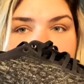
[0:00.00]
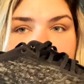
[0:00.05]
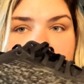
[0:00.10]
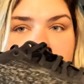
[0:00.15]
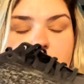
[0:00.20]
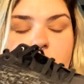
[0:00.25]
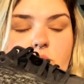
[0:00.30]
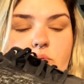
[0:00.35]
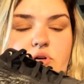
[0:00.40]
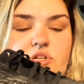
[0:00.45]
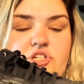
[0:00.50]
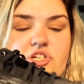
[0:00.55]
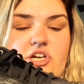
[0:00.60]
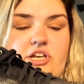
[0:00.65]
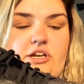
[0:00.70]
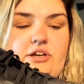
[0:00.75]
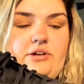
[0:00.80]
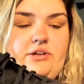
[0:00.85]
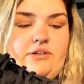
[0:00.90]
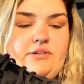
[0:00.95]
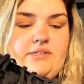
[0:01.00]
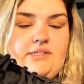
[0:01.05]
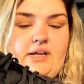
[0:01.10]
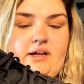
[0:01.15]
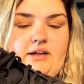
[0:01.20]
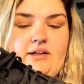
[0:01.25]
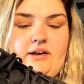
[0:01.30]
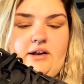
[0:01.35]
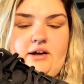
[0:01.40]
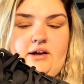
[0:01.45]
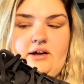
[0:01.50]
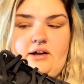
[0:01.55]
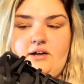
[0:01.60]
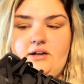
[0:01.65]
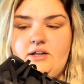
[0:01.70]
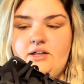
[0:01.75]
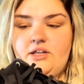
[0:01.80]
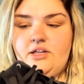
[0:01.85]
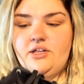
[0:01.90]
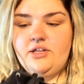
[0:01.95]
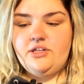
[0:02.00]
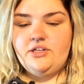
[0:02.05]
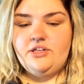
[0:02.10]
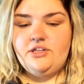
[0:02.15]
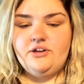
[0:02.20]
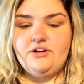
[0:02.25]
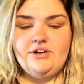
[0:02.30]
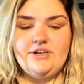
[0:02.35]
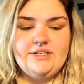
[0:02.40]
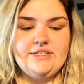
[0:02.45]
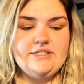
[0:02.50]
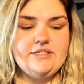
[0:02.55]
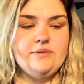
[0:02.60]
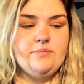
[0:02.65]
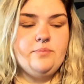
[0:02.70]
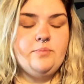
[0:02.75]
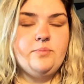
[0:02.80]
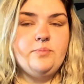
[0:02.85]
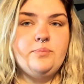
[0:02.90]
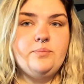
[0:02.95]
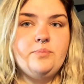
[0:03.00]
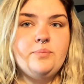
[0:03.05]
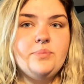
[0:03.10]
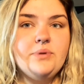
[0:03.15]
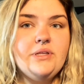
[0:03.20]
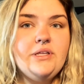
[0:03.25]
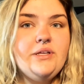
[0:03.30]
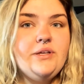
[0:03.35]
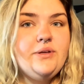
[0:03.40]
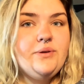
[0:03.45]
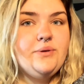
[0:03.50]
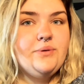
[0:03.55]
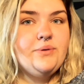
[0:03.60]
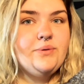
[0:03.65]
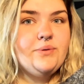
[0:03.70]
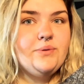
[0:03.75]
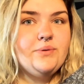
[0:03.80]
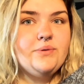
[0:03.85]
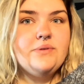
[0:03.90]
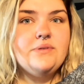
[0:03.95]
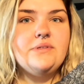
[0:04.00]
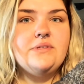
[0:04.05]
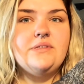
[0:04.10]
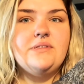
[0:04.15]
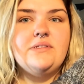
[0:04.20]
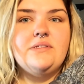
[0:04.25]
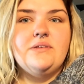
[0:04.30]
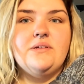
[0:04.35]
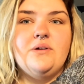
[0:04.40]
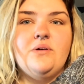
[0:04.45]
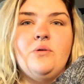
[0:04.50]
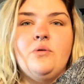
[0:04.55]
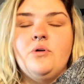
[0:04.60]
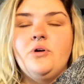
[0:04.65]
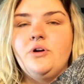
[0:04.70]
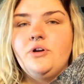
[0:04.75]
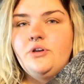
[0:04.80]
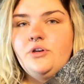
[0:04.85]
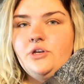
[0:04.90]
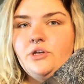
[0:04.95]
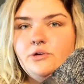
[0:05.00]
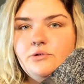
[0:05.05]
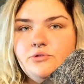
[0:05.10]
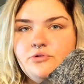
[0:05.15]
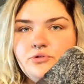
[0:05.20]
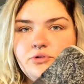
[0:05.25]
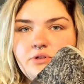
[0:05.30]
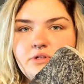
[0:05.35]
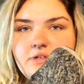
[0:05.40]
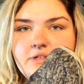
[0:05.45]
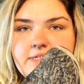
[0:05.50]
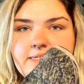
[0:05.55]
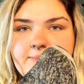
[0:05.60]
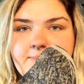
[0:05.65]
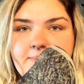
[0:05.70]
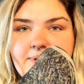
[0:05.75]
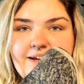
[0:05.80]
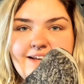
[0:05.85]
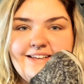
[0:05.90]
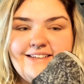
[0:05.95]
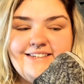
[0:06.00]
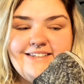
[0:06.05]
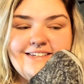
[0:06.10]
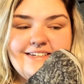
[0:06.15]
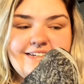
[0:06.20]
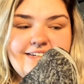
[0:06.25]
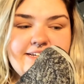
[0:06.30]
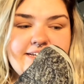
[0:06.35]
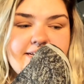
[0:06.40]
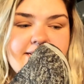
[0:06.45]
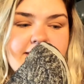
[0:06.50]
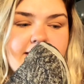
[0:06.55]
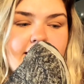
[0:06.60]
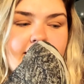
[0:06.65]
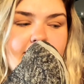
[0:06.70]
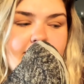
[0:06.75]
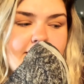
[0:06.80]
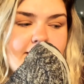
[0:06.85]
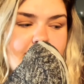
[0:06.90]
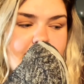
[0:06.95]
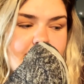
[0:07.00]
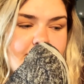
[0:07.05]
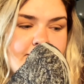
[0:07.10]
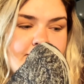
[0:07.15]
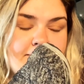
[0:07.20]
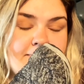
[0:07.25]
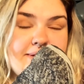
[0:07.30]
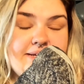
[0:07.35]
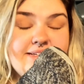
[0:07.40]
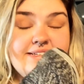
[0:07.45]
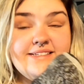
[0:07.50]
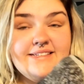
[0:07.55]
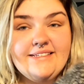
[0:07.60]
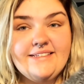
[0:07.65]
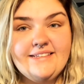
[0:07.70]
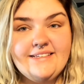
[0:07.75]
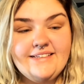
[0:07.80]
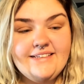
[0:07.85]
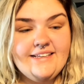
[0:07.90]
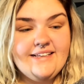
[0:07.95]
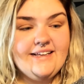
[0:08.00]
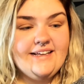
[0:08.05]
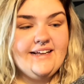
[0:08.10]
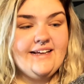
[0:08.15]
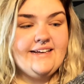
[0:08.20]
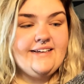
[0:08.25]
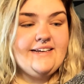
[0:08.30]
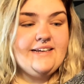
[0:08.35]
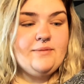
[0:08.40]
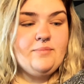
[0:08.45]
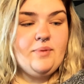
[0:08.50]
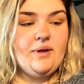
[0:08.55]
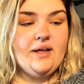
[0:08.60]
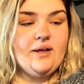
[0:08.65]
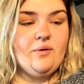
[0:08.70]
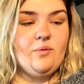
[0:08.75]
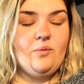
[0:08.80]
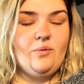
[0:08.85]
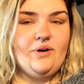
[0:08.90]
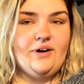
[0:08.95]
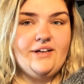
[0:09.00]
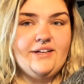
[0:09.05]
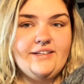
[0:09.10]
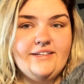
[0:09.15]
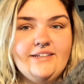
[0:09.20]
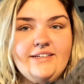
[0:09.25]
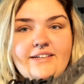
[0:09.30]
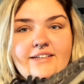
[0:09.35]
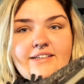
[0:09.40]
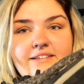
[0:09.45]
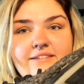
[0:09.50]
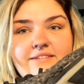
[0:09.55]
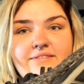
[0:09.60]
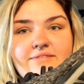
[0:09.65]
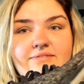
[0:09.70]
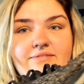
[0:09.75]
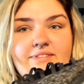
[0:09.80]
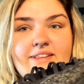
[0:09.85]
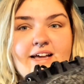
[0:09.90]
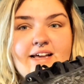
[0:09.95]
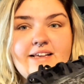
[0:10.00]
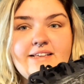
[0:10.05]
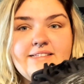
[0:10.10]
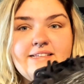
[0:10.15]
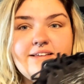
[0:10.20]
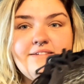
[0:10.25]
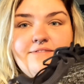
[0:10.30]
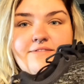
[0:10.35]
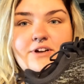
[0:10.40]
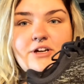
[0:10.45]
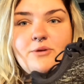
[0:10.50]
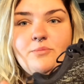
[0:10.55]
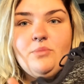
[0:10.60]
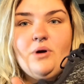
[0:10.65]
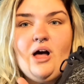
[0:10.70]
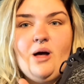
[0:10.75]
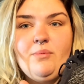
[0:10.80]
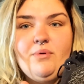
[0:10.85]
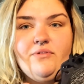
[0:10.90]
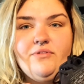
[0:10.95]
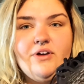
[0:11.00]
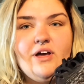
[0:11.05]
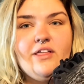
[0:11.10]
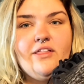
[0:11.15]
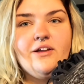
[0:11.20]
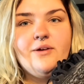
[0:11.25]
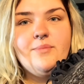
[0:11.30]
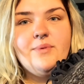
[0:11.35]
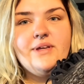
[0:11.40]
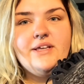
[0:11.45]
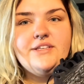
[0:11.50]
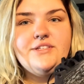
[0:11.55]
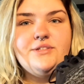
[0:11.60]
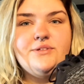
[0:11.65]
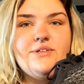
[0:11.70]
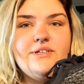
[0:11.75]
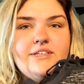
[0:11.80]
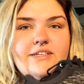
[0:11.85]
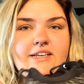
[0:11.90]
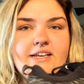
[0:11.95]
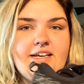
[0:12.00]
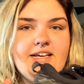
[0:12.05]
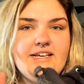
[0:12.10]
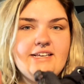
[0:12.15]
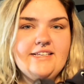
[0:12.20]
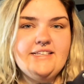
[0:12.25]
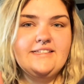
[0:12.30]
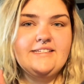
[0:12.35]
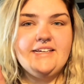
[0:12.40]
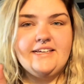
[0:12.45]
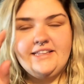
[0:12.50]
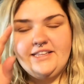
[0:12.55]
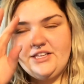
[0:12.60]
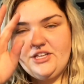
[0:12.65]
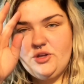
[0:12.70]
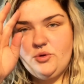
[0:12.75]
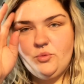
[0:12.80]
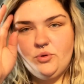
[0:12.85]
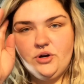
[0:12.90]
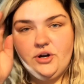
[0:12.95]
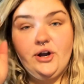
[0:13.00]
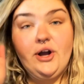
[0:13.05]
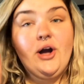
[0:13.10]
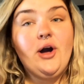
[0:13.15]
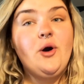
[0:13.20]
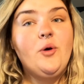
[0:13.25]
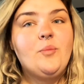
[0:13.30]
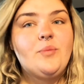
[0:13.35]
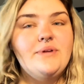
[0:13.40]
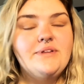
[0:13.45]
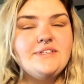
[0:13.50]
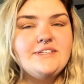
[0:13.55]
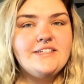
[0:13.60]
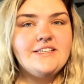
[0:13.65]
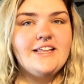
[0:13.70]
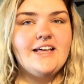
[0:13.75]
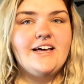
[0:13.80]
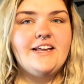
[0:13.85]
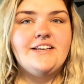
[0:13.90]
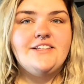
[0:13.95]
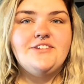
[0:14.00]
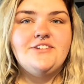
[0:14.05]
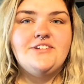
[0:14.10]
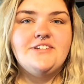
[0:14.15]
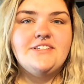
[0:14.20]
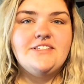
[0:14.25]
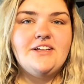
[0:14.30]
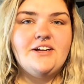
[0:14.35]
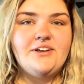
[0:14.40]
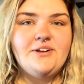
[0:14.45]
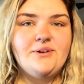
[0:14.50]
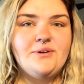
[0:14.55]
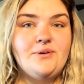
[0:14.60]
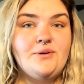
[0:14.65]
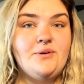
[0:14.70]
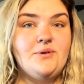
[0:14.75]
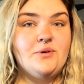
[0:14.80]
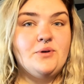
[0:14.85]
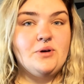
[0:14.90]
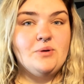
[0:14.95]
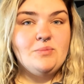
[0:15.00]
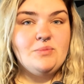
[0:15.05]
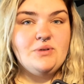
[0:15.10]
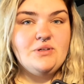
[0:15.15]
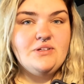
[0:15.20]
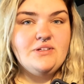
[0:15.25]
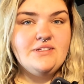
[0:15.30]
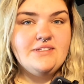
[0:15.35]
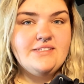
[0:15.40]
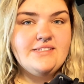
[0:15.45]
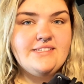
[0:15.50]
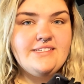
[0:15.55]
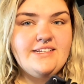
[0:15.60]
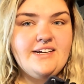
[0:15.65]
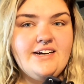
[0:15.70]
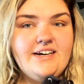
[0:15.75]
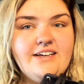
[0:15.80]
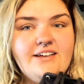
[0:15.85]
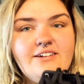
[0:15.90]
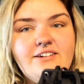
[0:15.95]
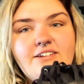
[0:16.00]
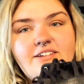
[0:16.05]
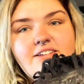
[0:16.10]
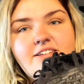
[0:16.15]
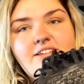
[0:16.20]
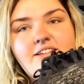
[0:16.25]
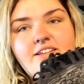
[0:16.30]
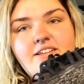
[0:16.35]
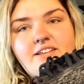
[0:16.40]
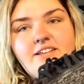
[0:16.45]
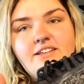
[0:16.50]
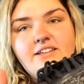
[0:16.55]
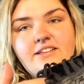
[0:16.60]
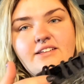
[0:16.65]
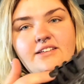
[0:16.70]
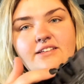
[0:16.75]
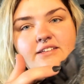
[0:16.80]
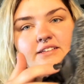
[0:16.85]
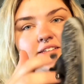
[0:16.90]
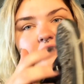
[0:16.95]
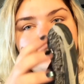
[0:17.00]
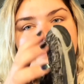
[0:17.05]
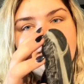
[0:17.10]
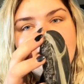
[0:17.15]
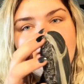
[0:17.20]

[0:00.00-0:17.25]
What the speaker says: which I know you said you're into blues or neutrals, but I did pick one that is a fun pop of color because you did say that you were open to that. It's just not your normal style. So